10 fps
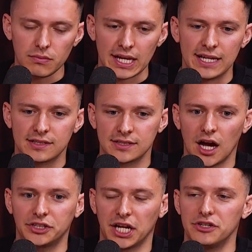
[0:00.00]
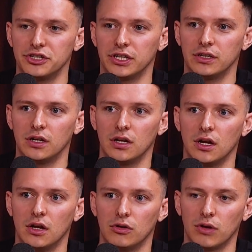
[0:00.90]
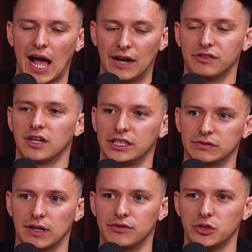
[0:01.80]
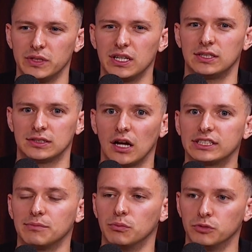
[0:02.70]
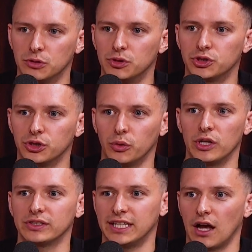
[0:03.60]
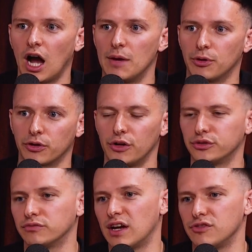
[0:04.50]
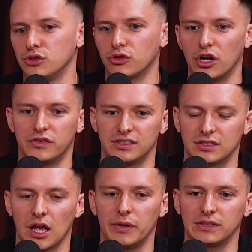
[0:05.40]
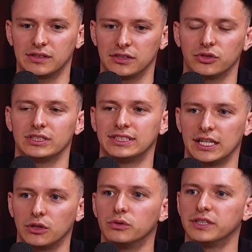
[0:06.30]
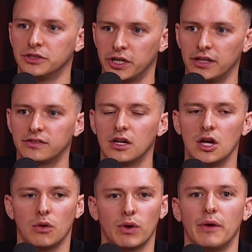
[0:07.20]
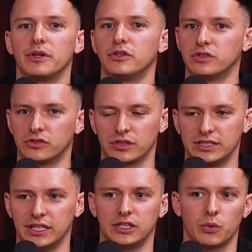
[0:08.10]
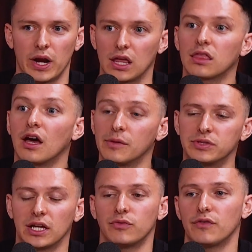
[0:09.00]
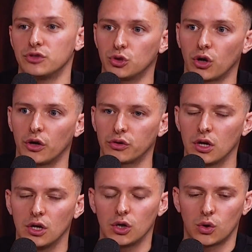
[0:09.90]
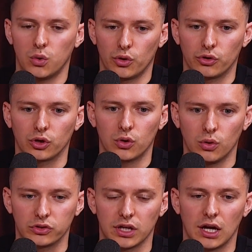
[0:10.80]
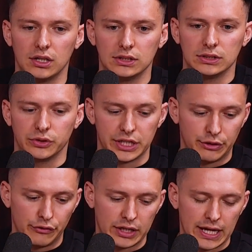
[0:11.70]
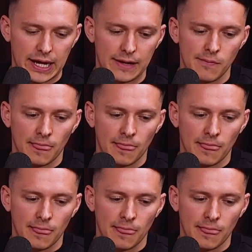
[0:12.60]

Its search engine advertising revenue is starting to mature. We're not seeing hyper growth. So revenue growth is slowing to sort of single digits, where we used to sort of see 20-30% revenue growth quarter on quarter or year over year.